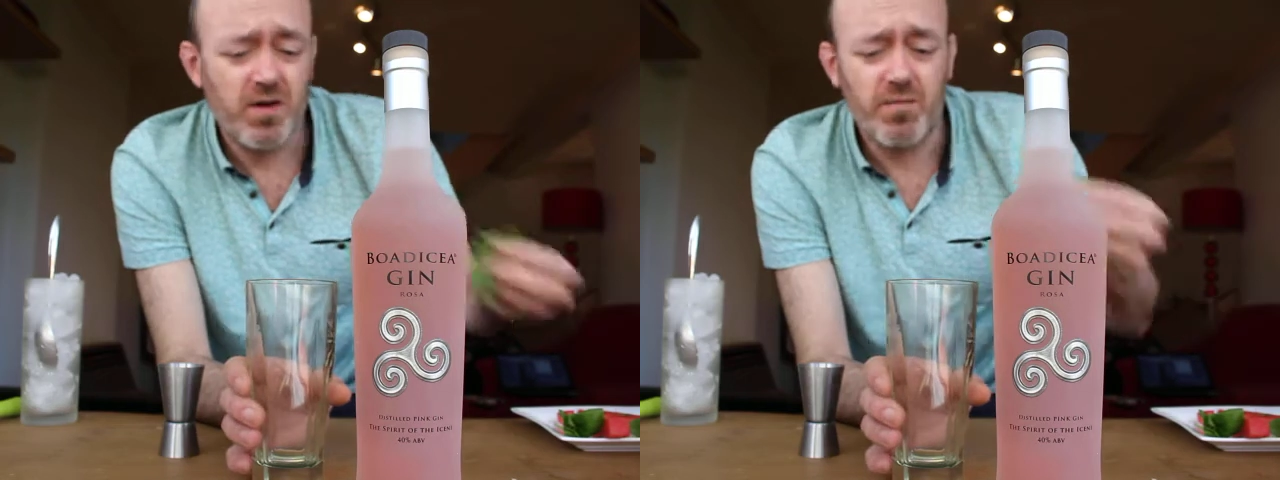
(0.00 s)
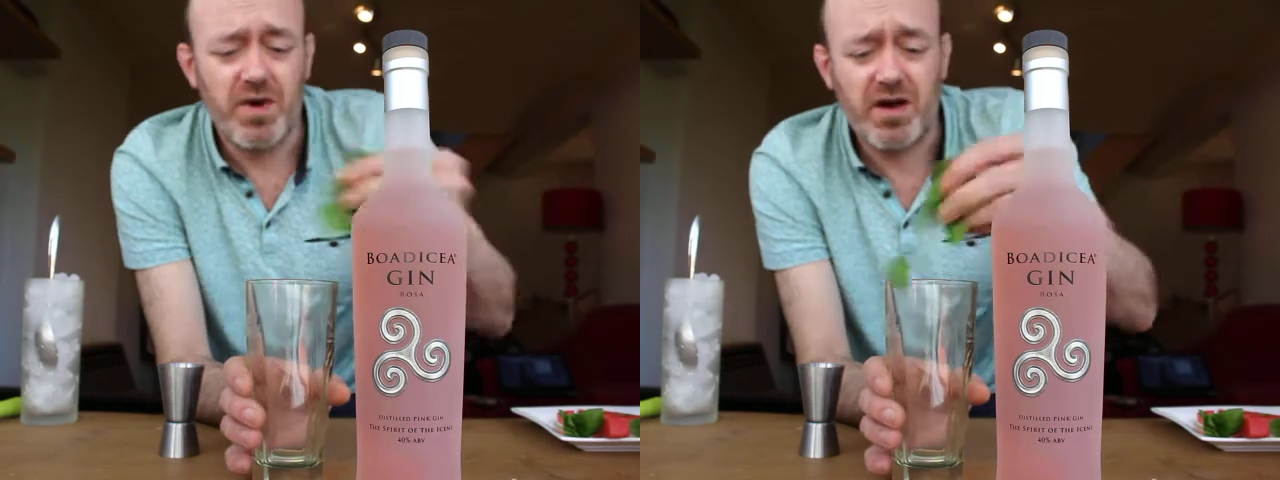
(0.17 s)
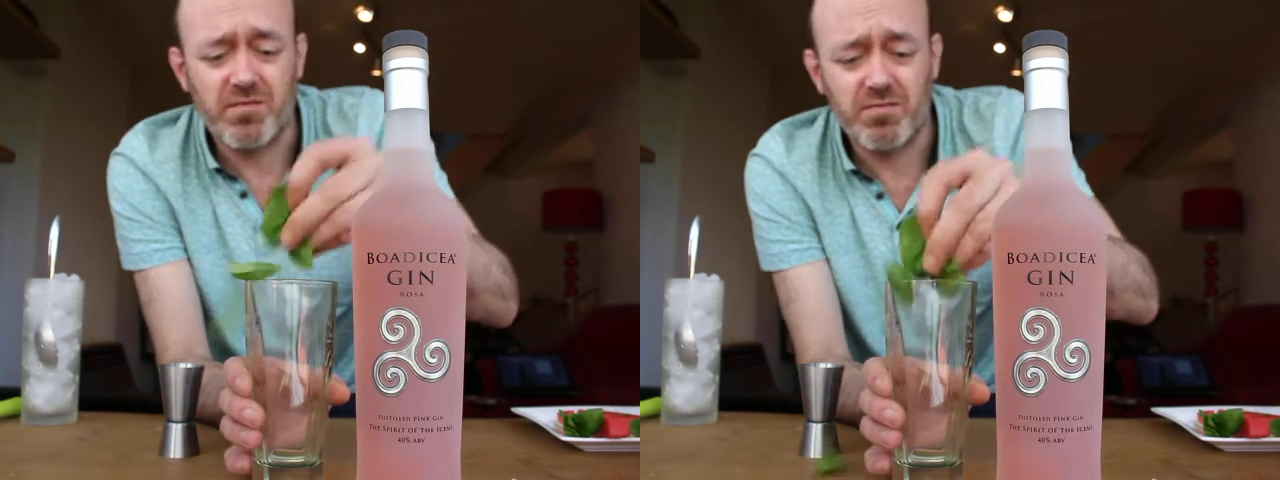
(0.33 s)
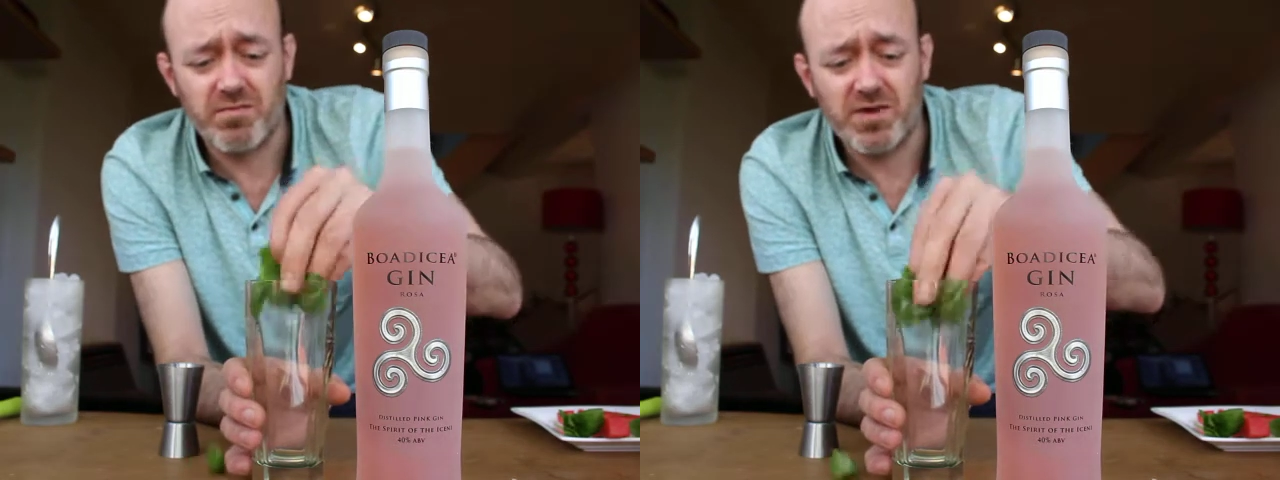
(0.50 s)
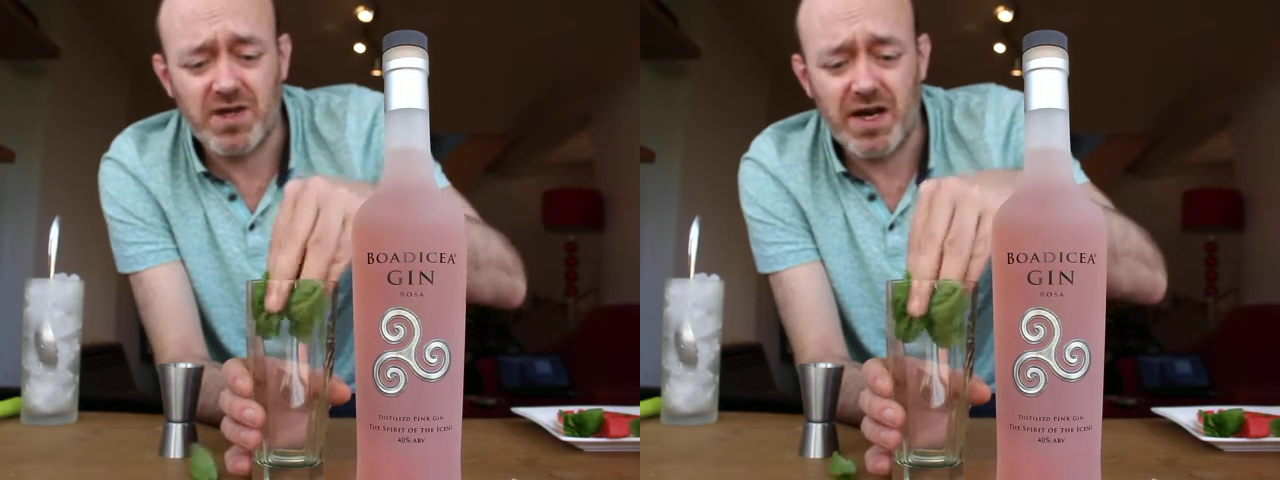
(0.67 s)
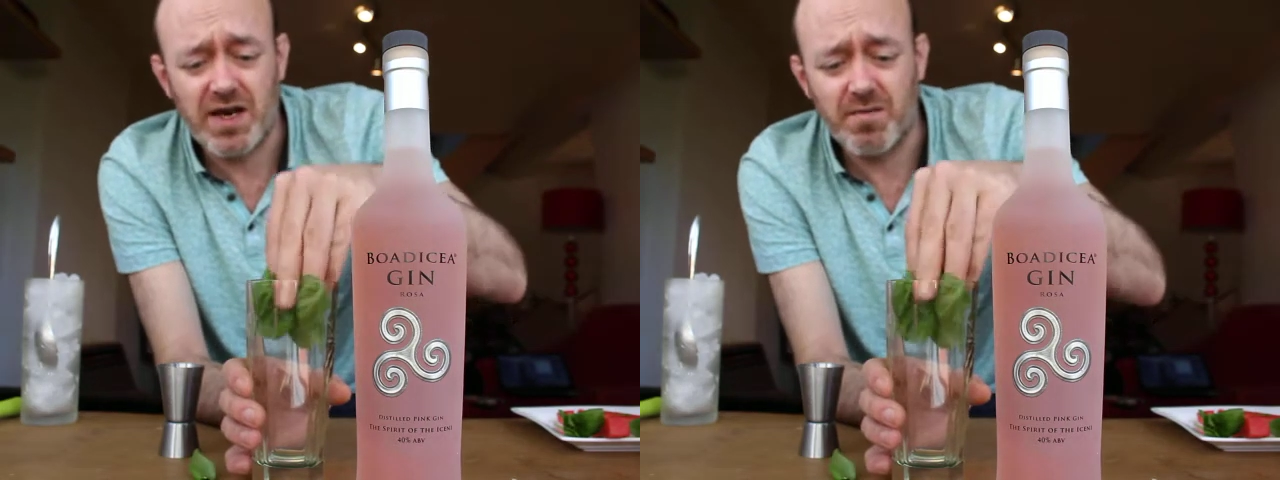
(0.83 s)
about
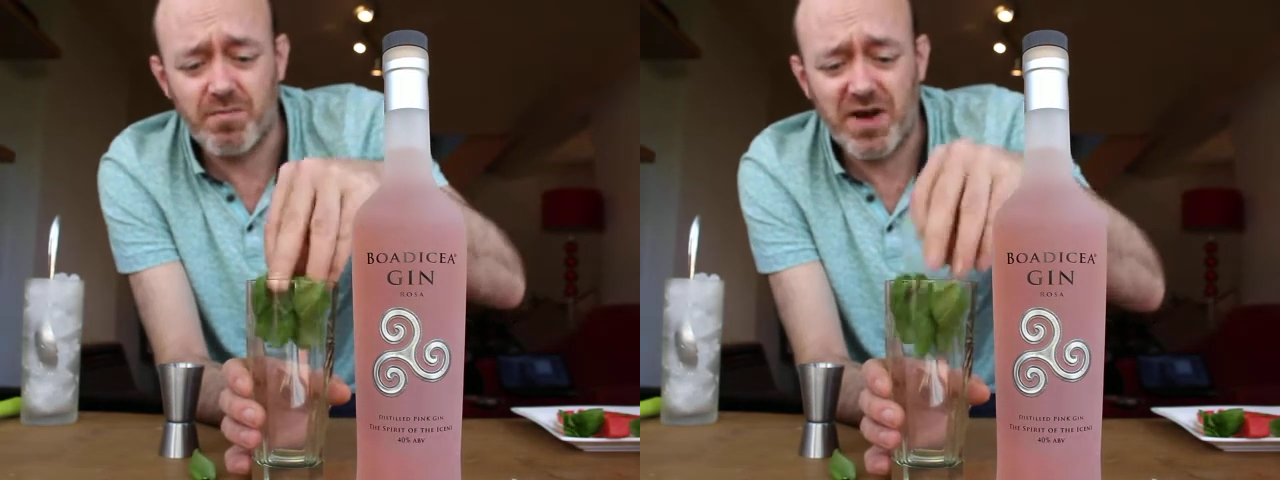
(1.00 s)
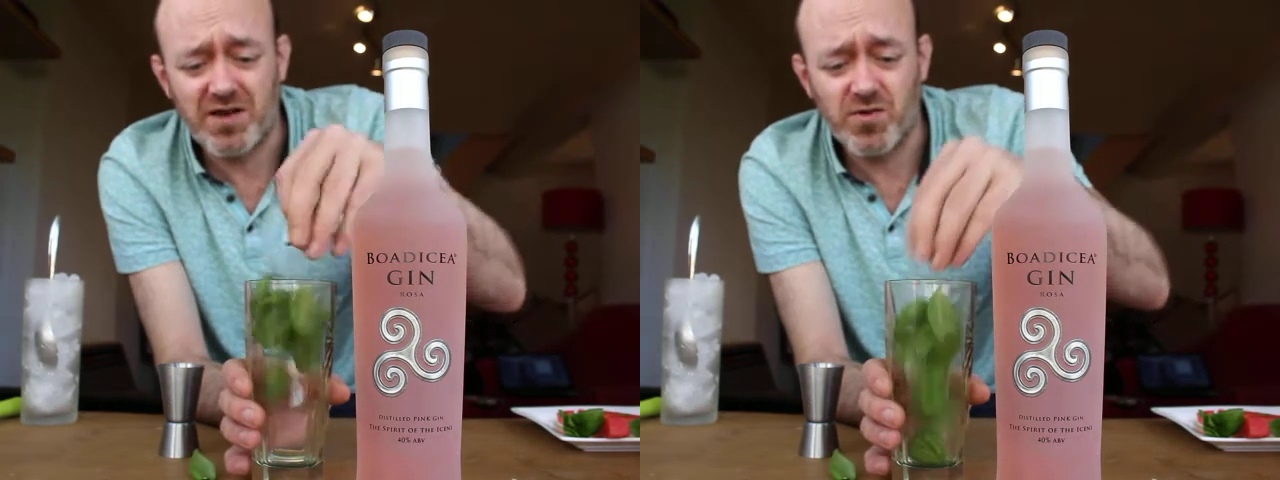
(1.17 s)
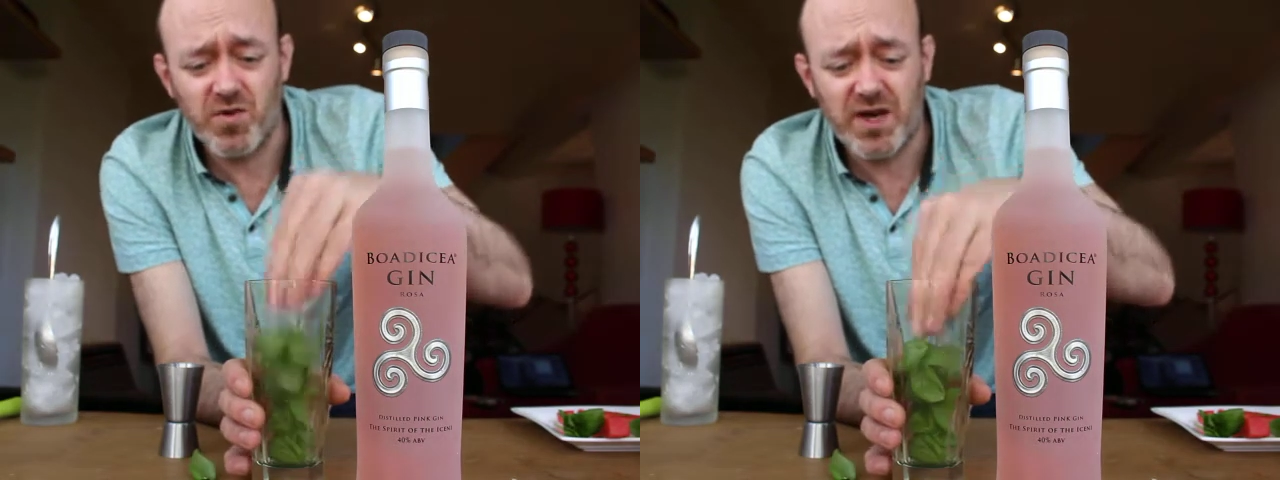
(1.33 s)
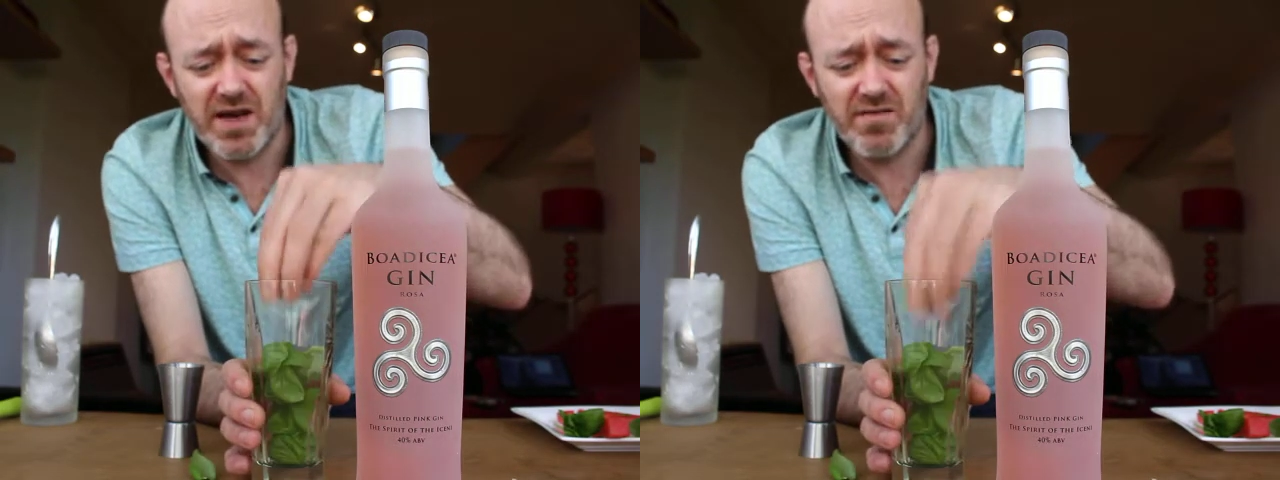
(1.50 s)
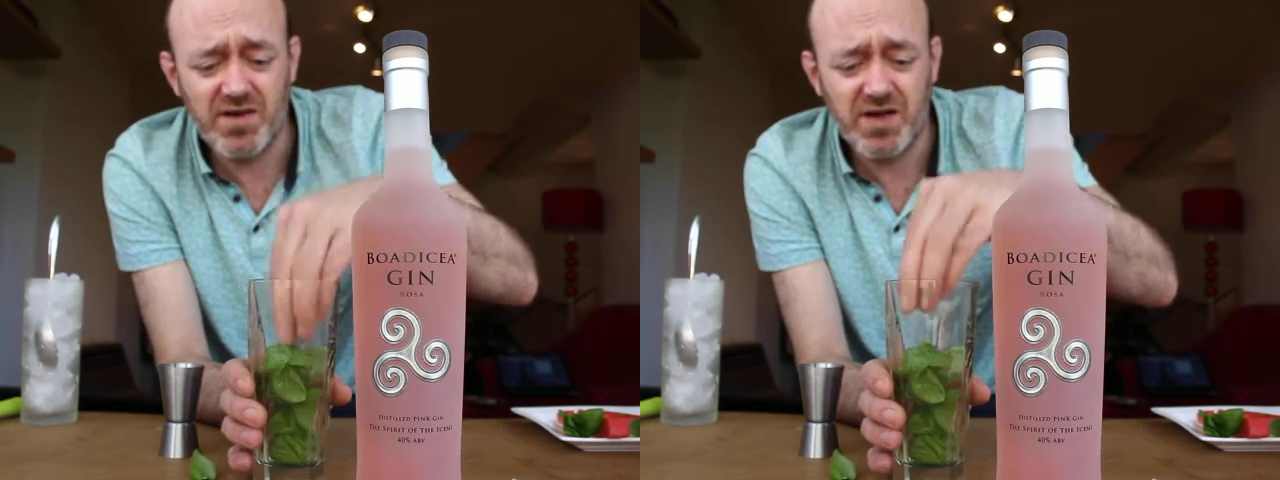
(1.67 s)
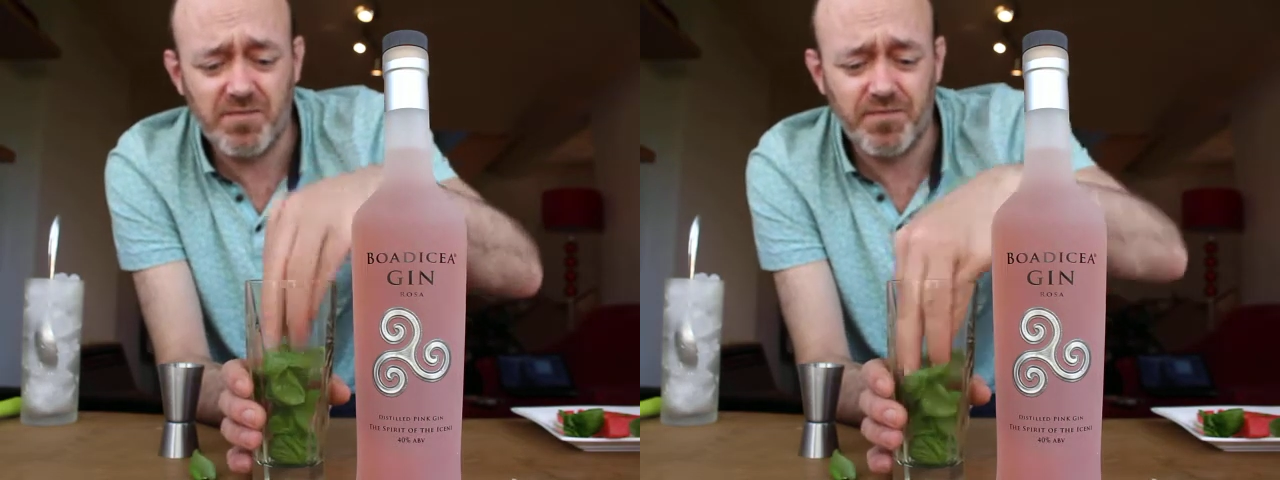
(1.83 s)
10 basil
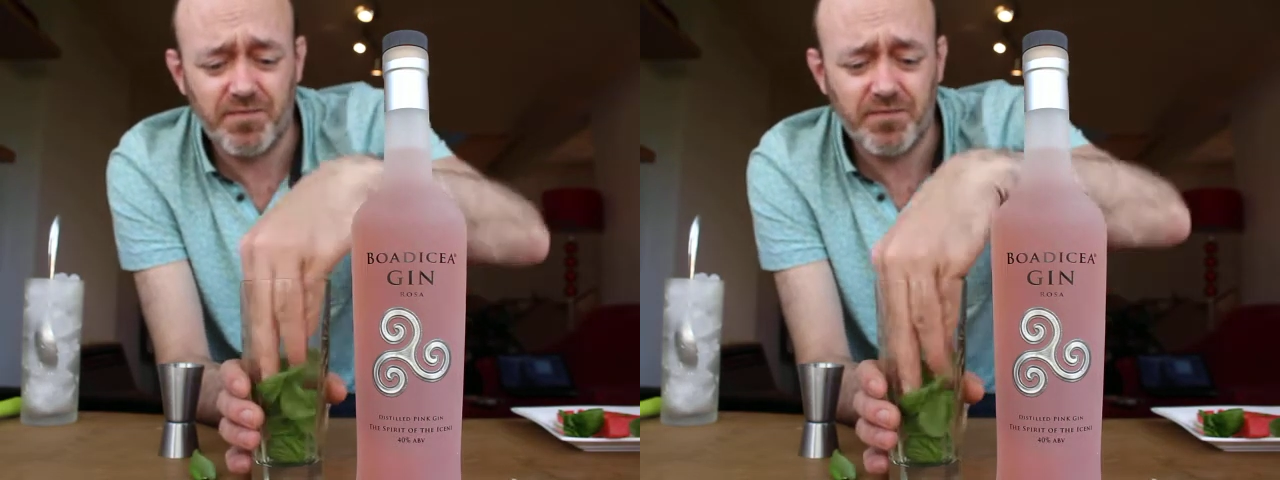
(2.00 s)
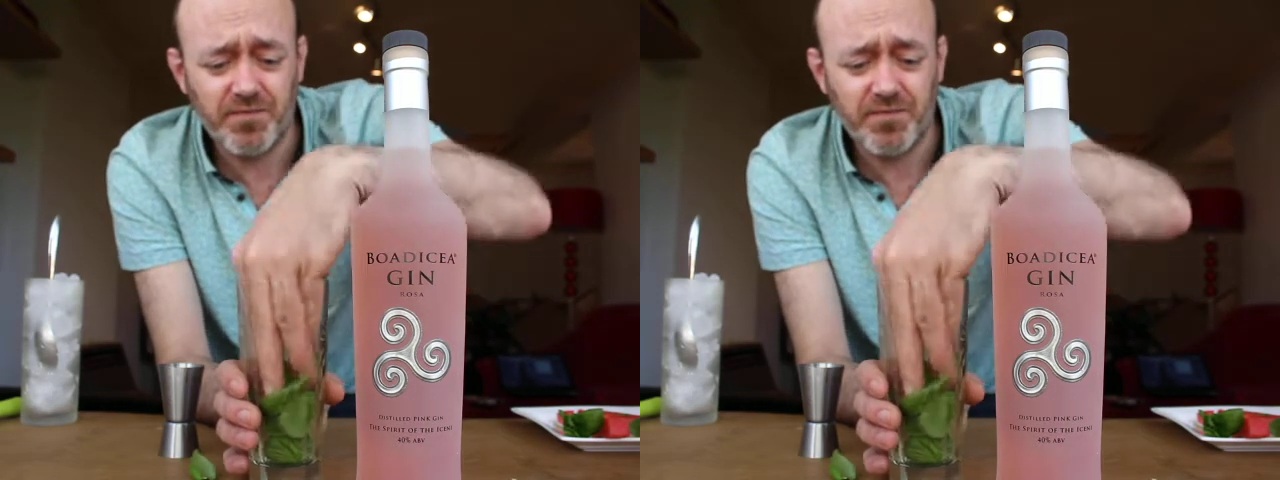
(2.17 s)
leaves,